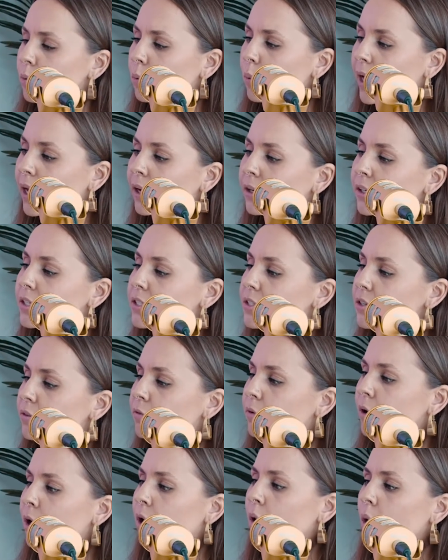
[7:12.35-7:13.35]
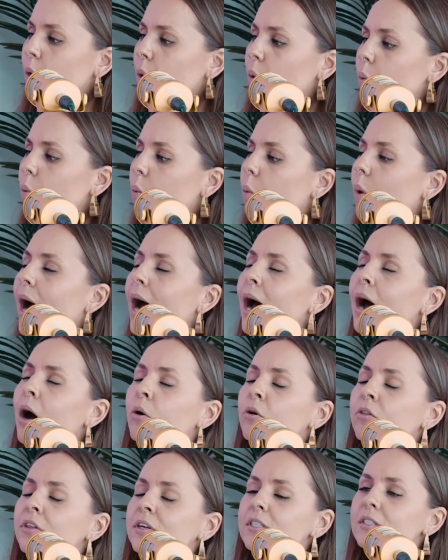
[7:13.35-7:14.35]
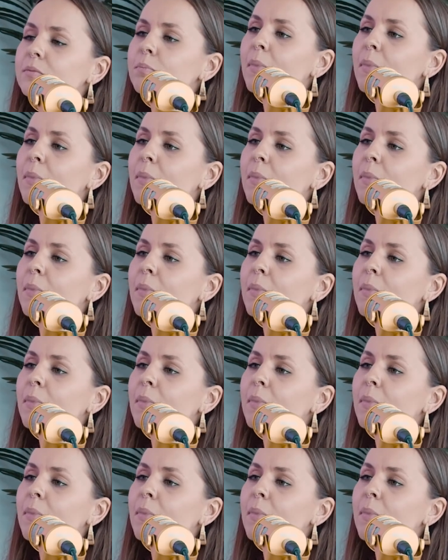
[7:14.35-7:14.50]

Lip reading: awareness of, wow, this